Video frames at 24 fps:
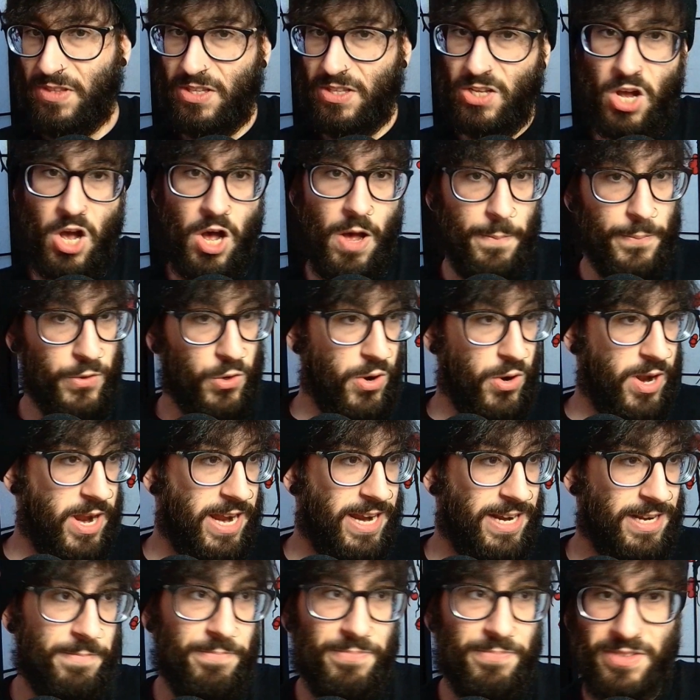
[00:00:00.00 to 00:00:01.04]

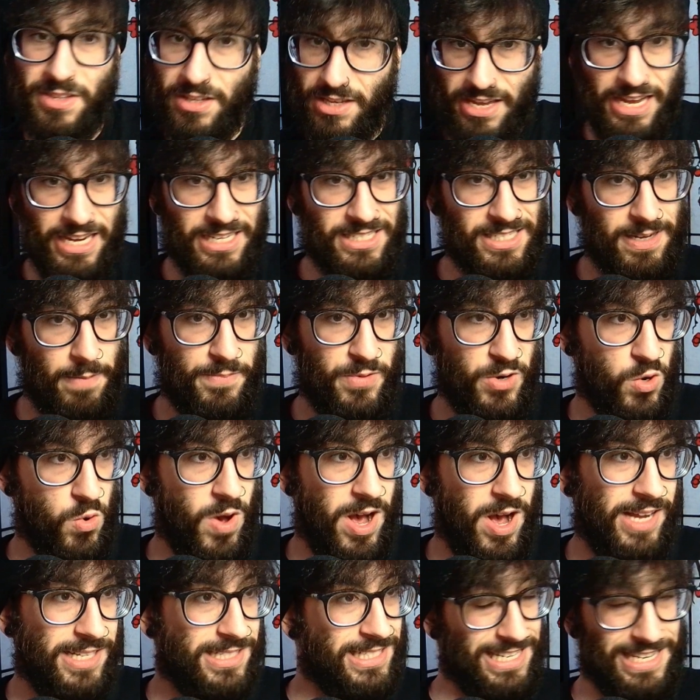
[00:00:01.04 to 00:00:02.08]
upgrade, accept your
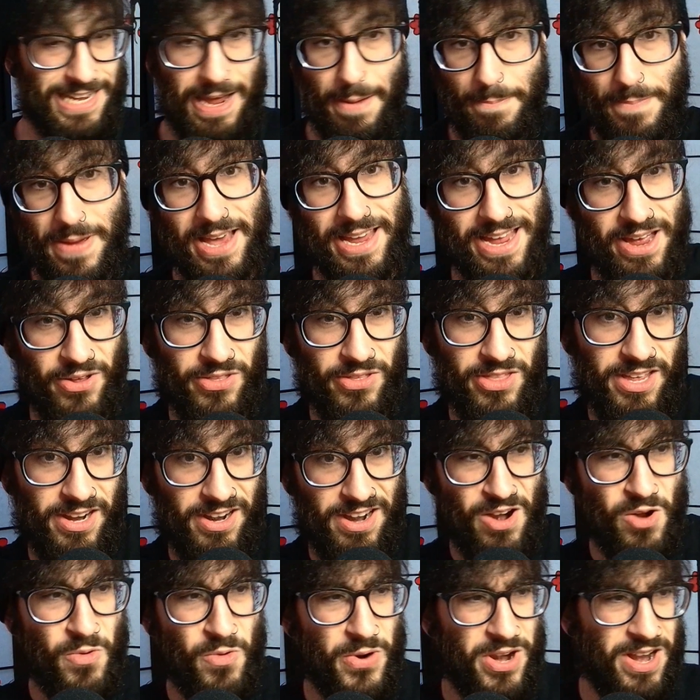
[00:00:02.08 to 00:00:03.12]
quest, and get back out there. I
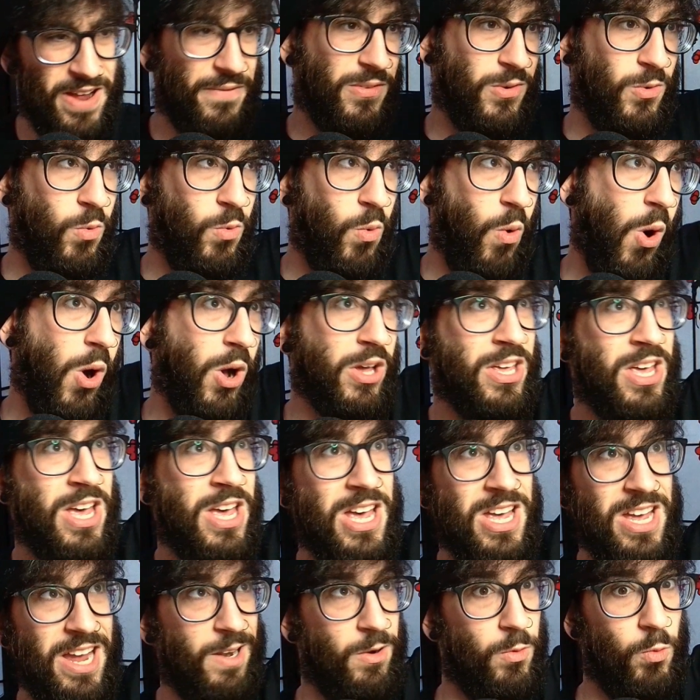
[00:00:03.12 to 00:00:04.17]
don't want to have to walk
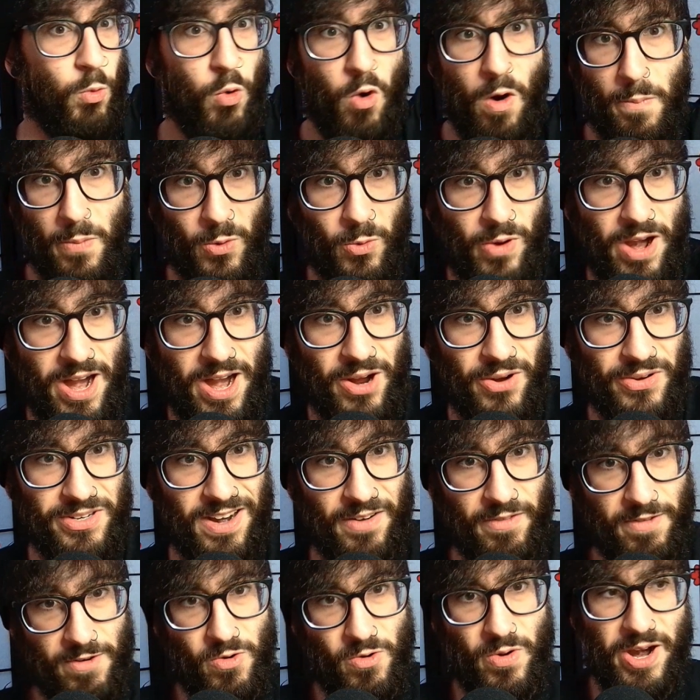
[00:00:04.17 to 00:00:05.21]
and warp around
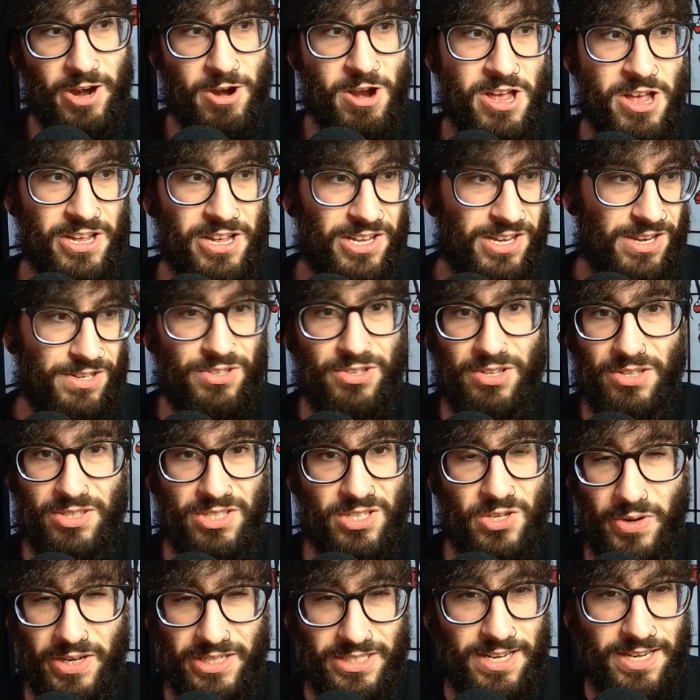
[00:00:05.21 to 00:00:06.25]
everywhere just
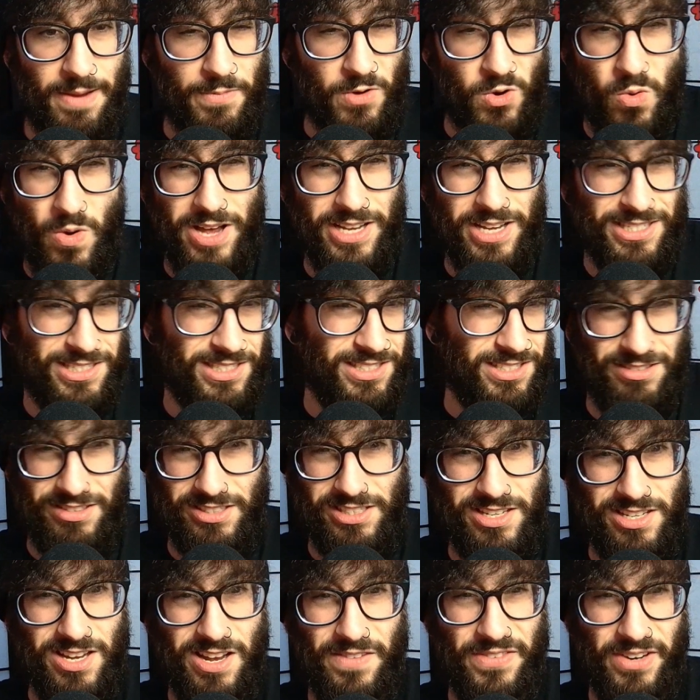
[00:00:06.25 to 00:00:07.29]
to accept quests and
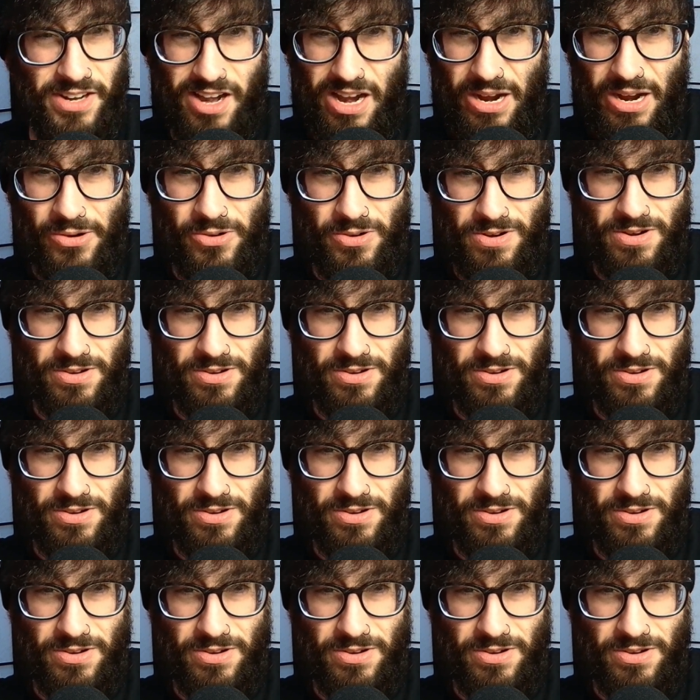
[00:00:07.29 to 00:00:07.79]
stuff, you know?